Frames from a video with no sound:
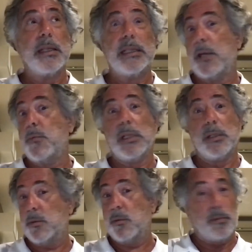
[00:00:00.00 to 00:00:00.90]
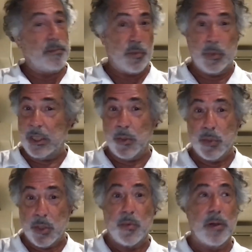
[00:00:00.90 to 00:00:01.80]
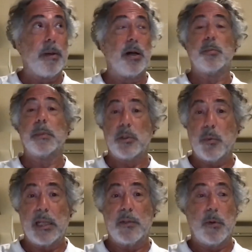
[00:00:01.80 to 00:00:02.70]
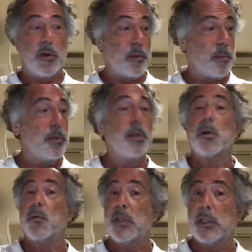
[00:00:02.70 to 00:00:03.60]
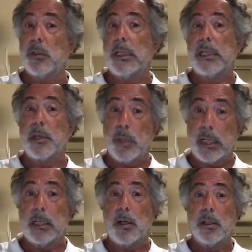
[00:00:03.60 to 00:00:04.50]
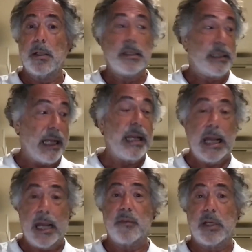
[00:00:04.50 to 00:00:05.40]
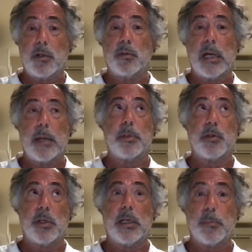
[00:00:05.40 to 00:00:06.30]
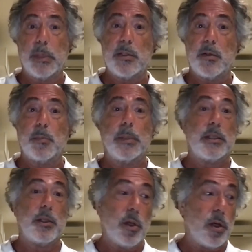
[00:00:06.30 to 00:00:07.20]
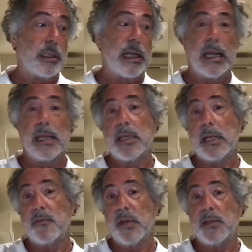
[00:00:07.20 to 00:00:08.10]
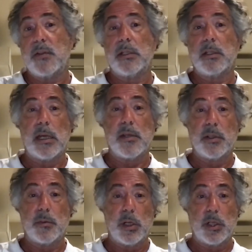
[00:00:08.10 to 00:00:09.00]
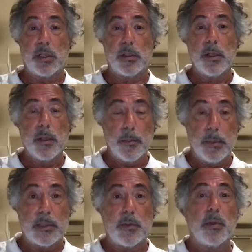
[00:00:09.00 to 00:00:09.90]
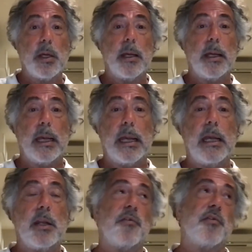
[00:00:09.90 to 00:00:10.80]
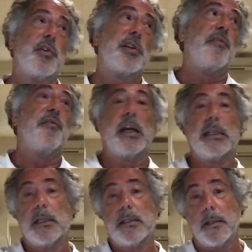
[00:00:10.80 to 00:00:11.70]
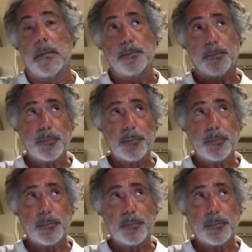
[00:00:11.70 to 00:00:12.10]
that we don't know about, but quite possible. Consider that Iran, they have their own hypersonic missiles, but not as advanced as the Russian missiles. And of course, the fact that